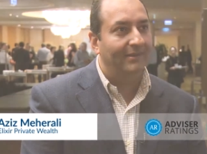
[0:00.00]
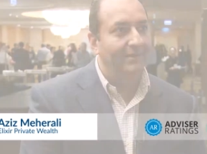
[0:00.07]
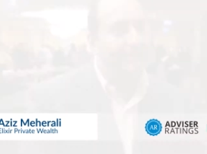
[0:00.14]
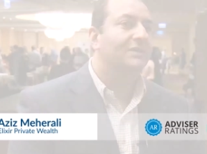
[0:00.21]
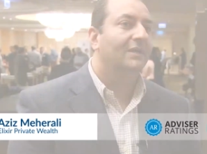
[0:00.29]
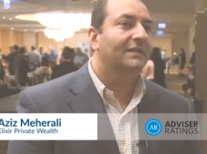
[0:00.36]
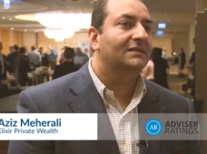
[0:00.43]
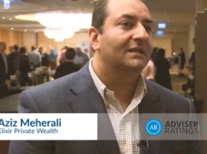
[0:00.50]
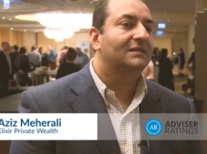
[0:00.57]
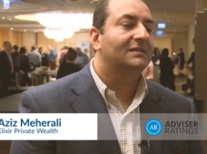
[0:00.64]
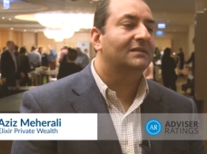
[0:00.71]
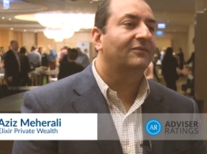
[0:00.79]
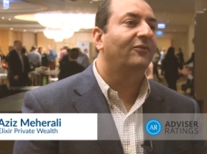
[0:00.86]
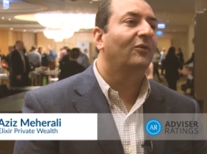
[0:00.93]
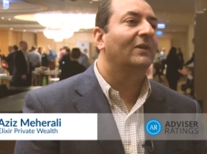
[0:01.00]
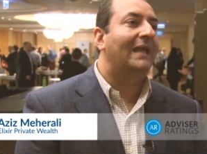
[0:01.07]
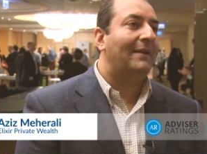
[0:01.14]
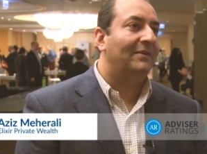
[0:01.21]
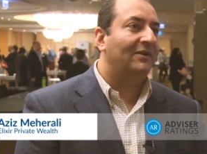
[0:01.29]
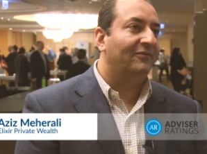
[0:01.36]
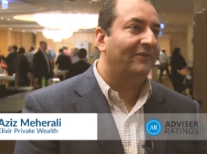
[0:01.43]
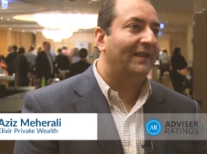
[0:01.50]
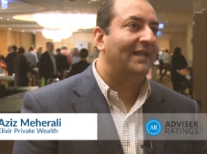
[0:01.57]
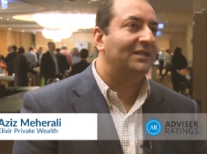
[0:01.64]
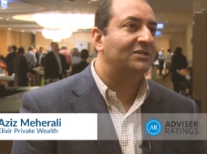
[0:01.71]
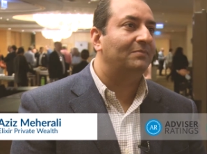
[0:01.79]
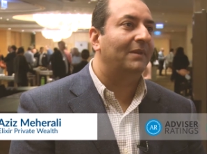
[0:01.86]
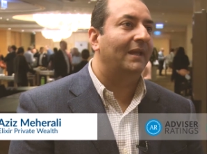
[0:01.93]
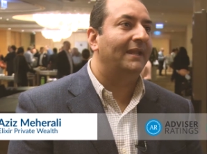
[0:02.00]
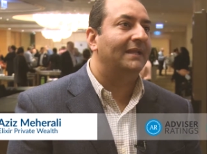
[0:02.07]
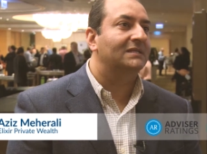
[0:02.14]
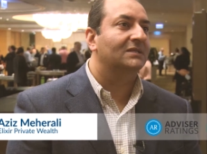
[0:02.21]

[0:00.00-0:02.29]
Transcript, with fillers: So it's, it's the full gamut of financial planning.